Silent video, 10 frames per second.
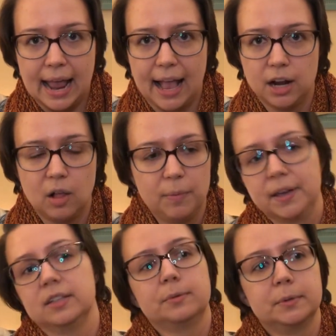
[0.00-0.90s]
and all my
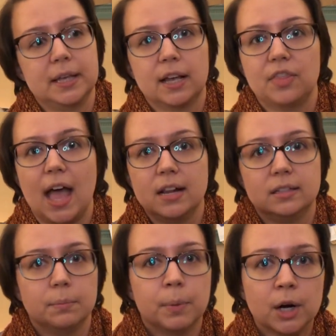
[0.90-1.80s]
customers were like, that
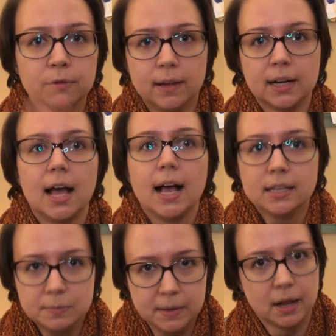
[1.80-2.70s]
is the perfect
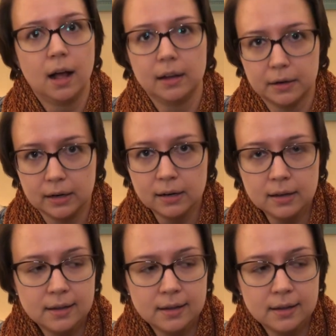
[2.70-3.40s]
husband color.